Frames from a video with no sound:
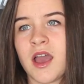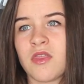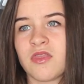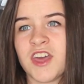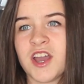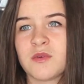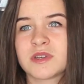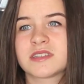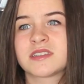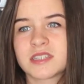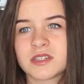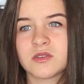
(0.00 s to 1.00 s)
there was
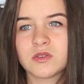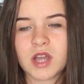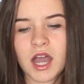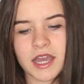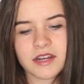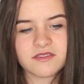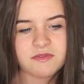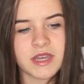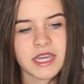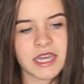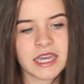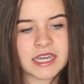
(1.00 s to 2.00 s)
still kind of
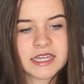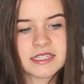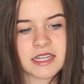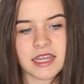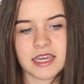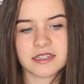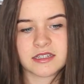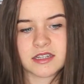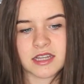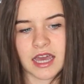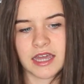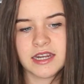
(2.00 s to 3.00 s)
here's and there's to
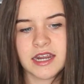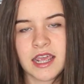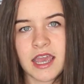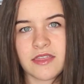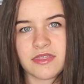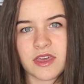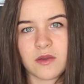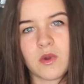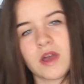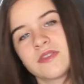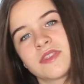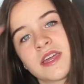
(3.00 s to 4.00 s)
that. There
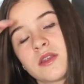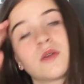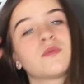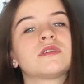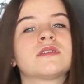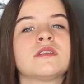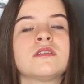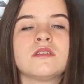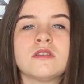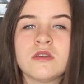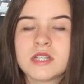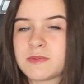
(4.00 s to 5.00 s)
was
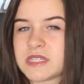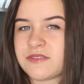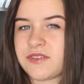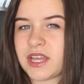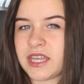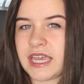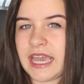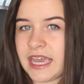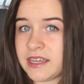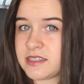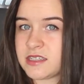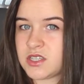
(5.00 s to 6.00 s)
not specifically
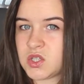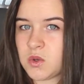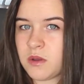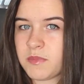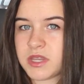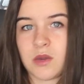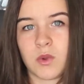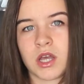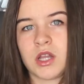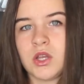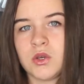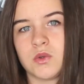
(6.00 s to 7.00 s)
answers to it, but there were
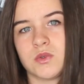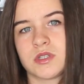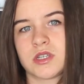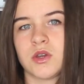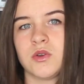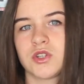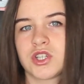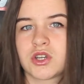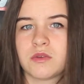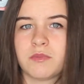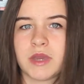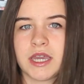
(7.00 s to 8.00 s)
clues to who she
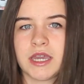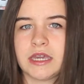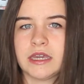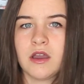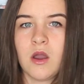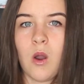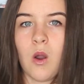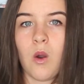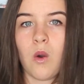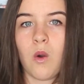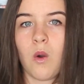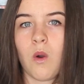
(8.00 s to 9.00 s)
could be
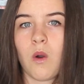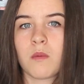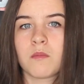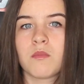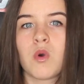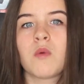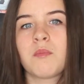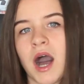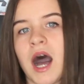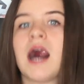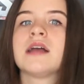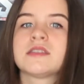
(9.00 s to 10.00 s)
or more
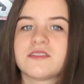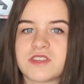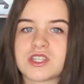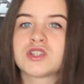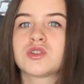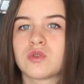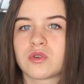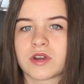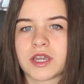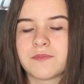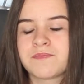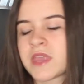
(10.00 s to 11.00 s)
parts of the
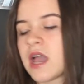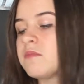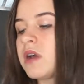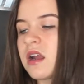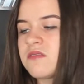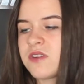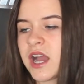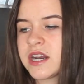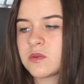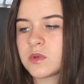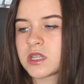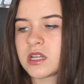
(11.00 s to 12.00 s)
story. But I'm
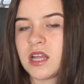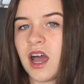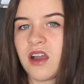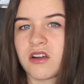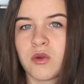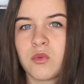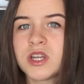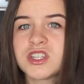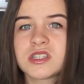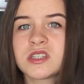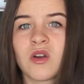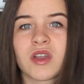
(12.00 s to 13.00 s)
finding with Clara, we're
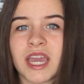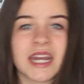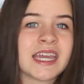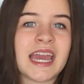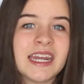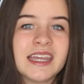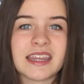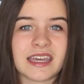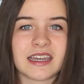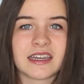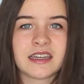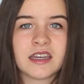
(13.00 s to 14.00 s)
just not getting anything.